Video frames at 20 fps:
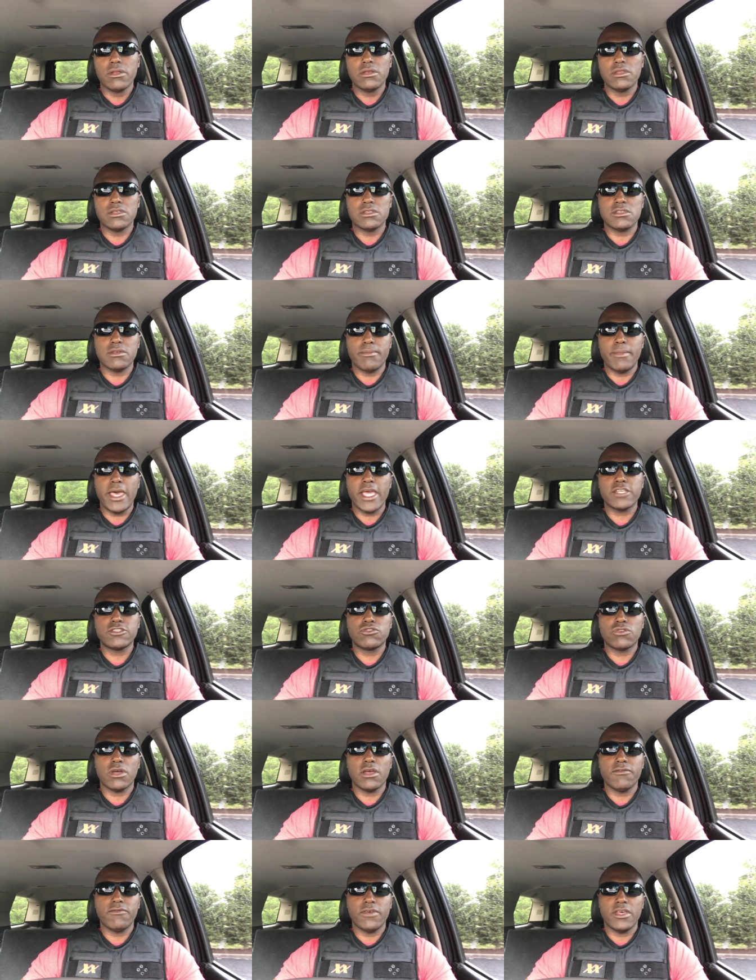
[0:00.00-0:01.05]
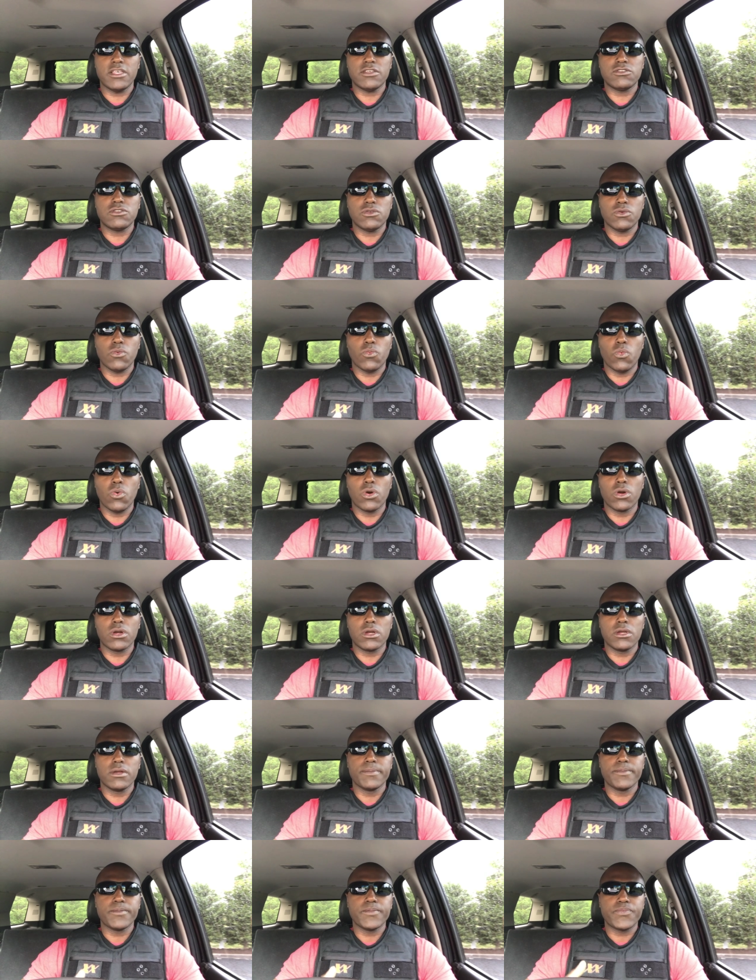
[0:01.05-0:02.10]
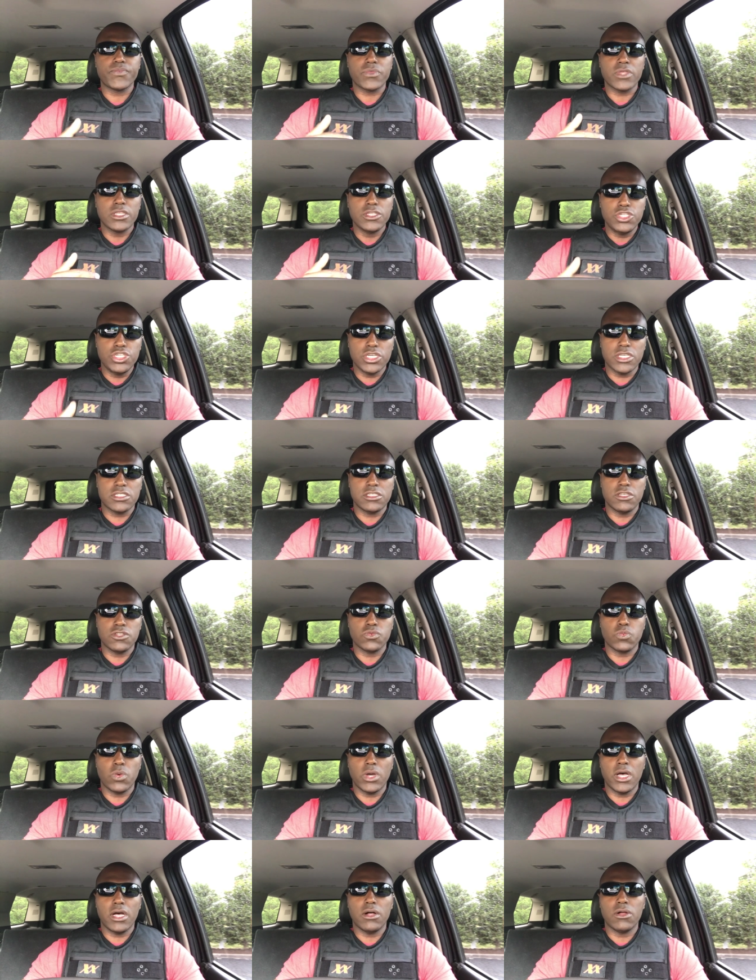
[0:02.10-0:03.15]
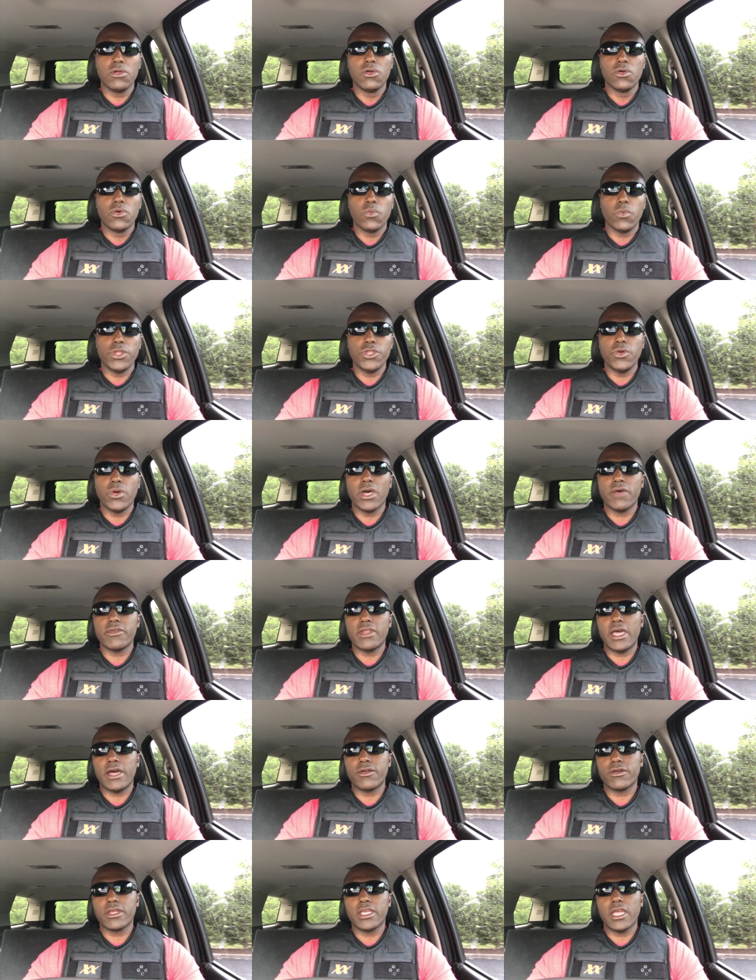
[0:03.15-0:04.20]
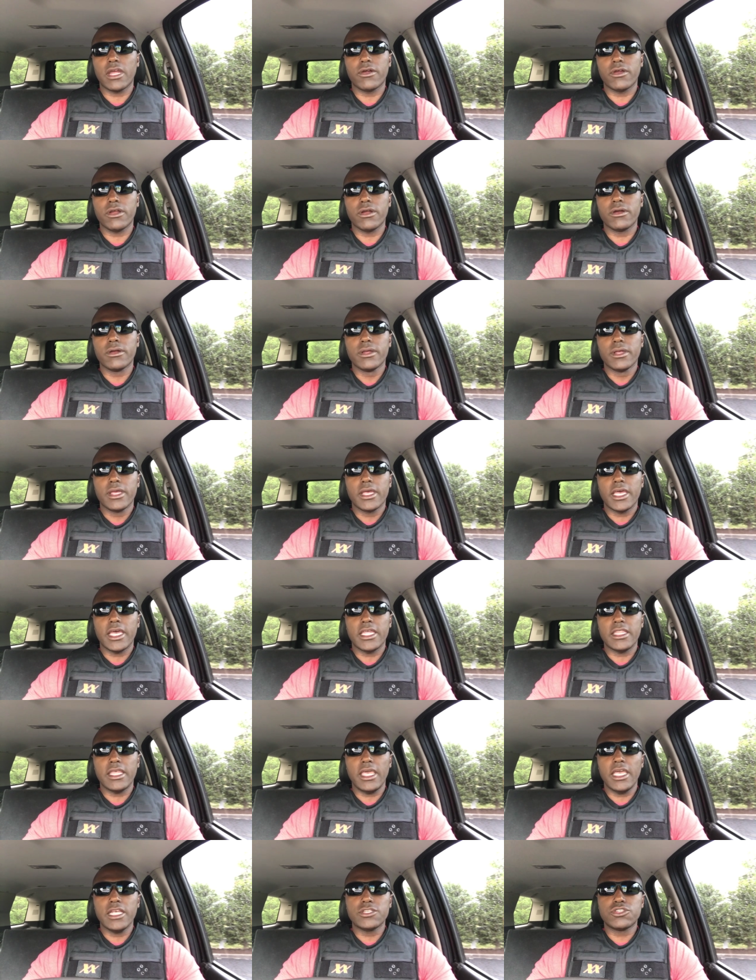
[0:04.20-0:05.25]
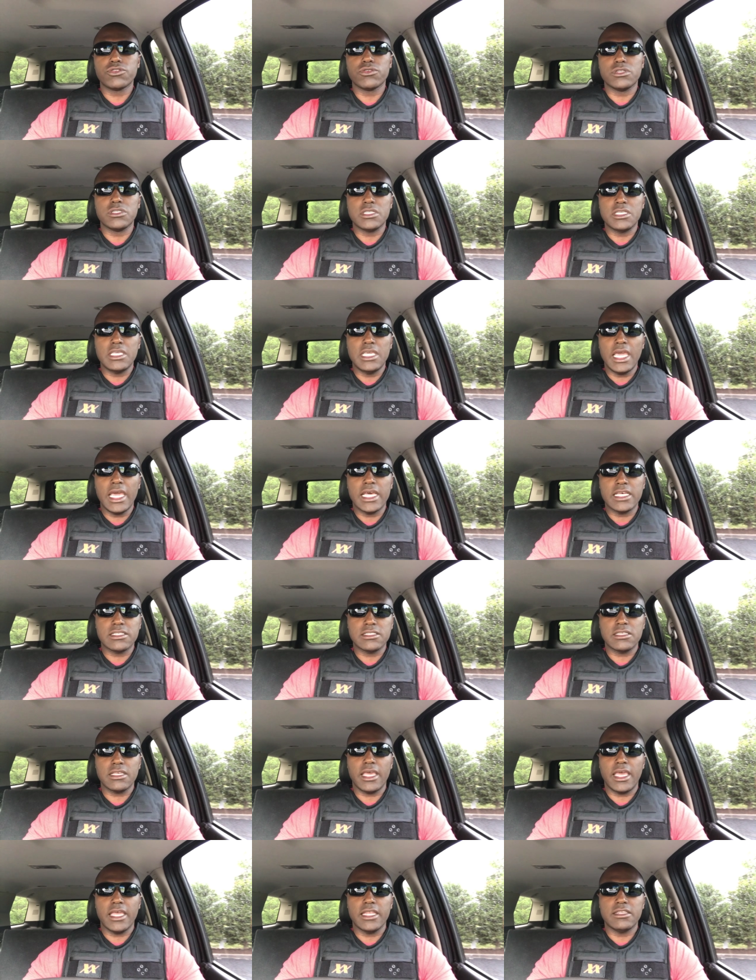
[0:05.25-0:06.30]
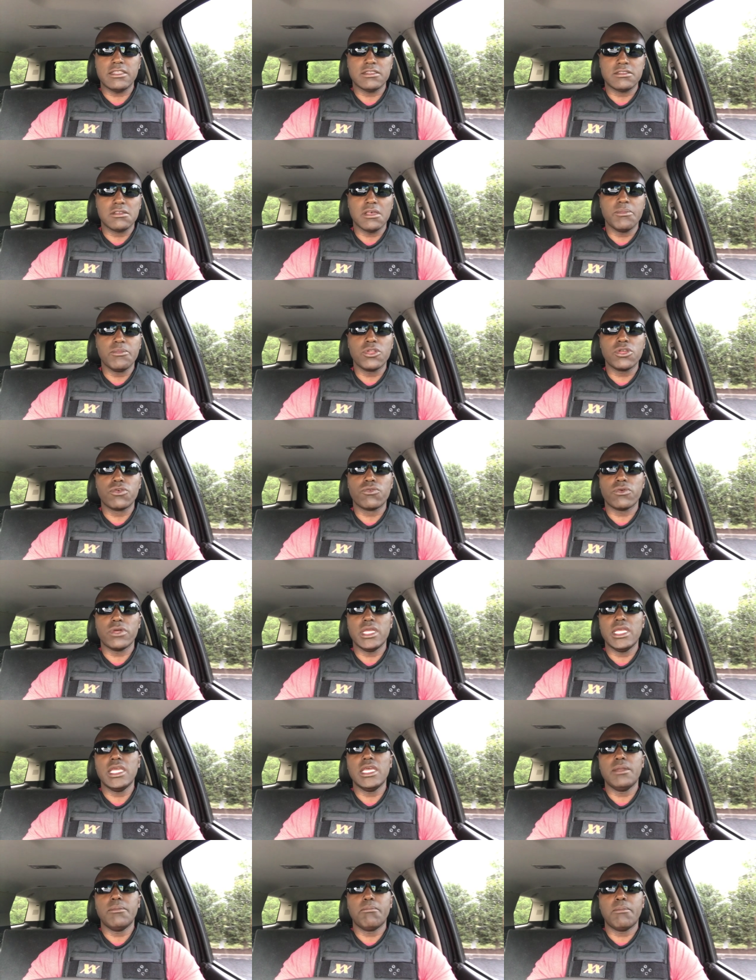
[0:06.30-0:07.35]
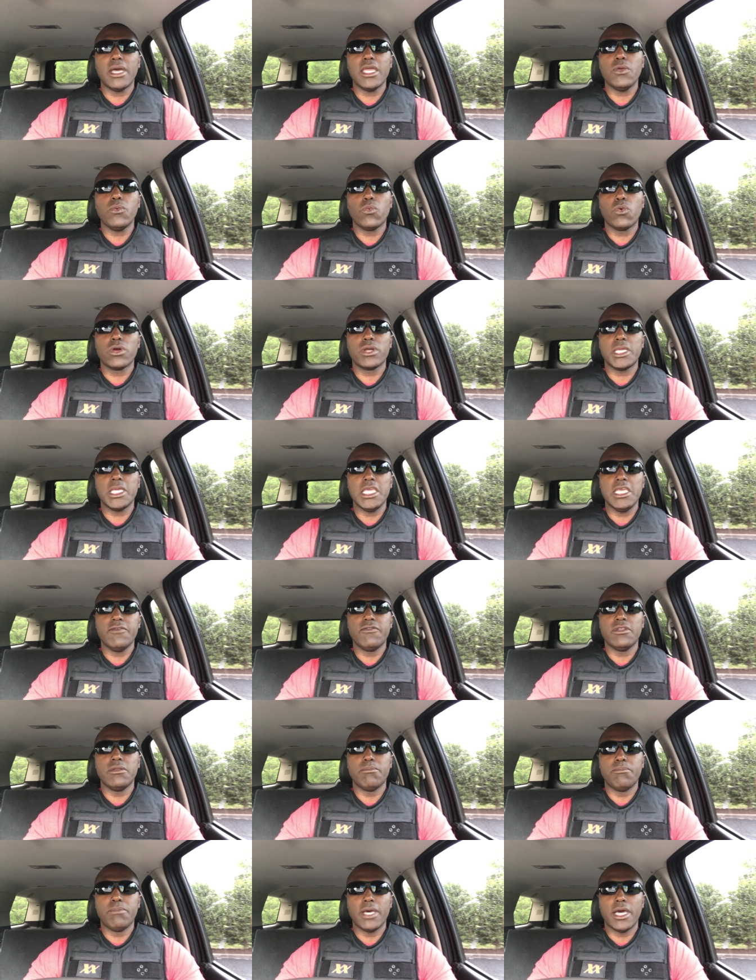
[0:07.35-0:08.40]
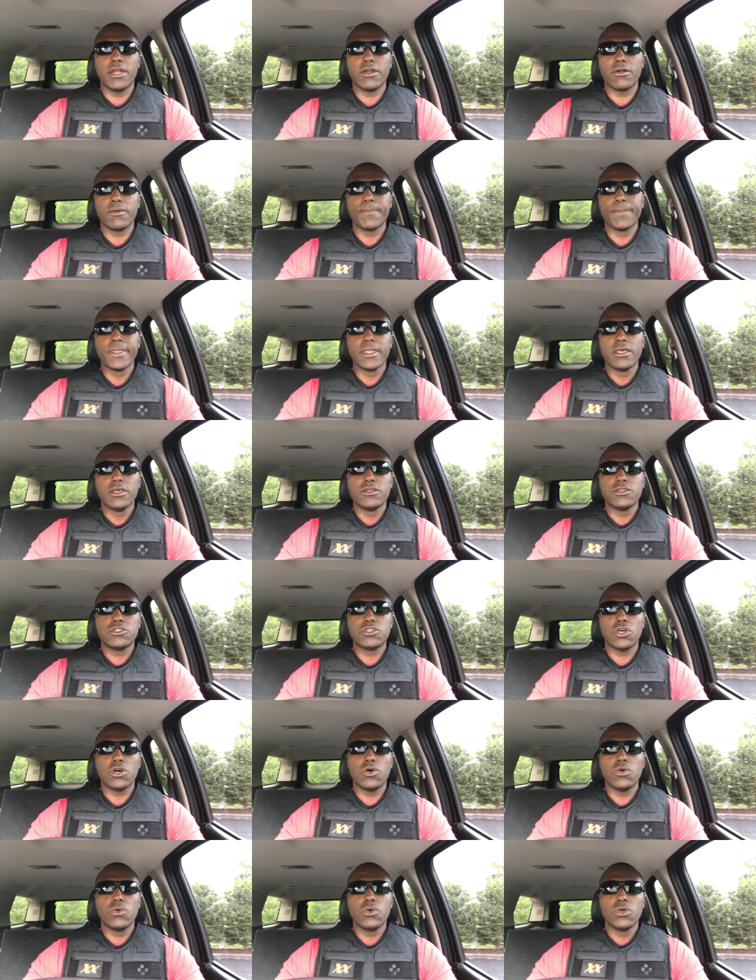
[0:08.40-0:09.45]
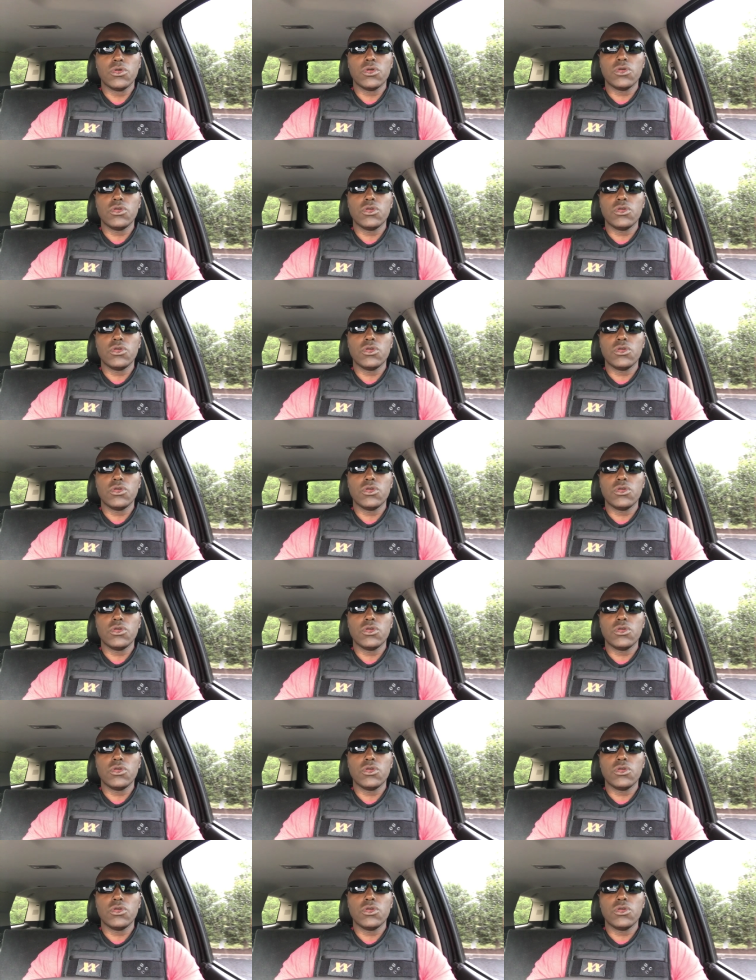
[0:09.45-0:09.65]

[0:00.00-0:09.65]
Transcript: does the Maxx-Dri Vest work just as well when you have an outer carrier? And the answer is yes, and to some degree it might work even better. So